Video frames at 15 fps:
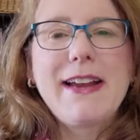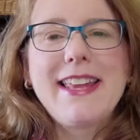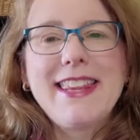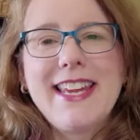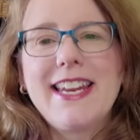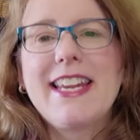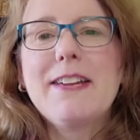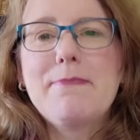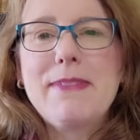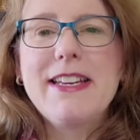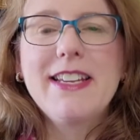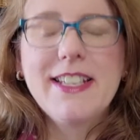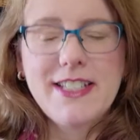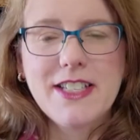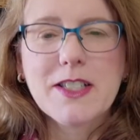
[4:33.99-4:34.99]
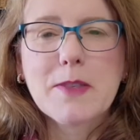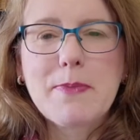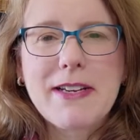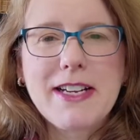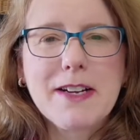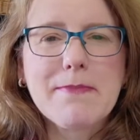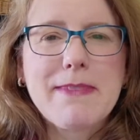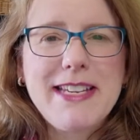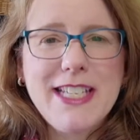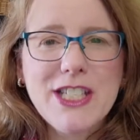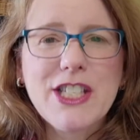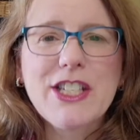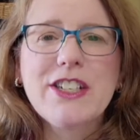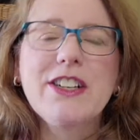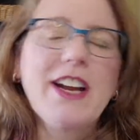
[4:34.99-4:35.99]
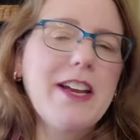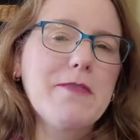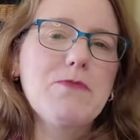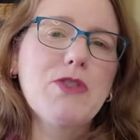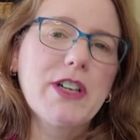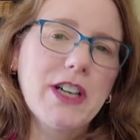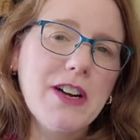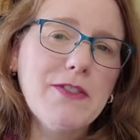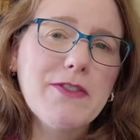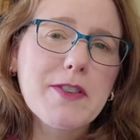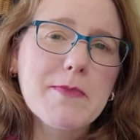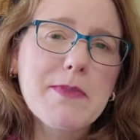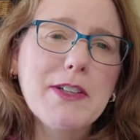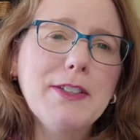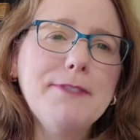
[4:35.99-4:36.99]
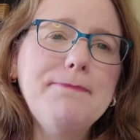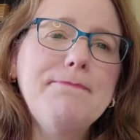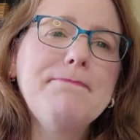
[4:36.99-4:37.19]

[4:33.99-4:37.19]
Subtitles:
And then it does become easier and more comfortable